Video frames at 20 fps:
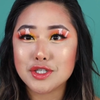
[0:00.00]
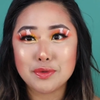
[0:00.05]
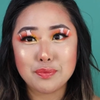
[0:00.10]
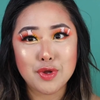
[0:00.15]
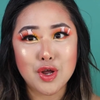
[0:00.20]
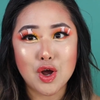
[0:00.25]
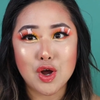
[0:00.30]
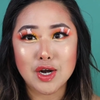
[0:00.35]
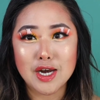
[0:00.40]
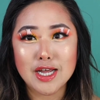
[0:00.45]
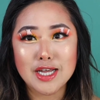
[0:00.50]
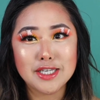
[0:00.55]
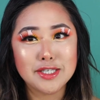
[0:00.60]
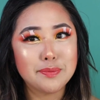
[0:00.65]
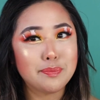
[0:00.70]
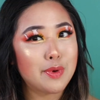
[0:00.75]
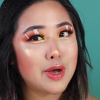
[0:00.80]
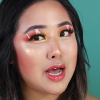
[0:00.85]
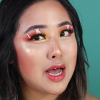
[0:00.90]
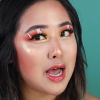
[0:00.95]
to be
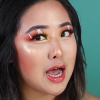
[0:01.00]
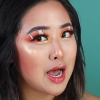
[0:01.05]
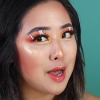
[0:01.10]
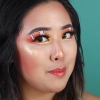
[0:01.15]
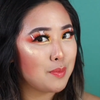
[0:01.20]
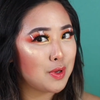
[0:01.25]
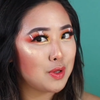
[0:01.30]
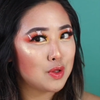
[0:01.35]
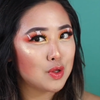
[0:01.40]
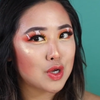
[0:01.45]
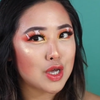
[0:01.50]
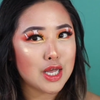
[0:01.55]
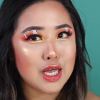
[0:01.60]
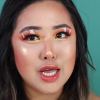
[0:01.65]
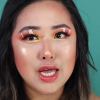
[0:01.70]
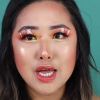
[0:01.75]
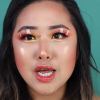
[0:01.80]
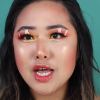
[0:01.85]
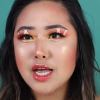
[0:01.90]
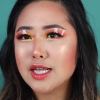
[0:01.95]
honest, but I mean, look at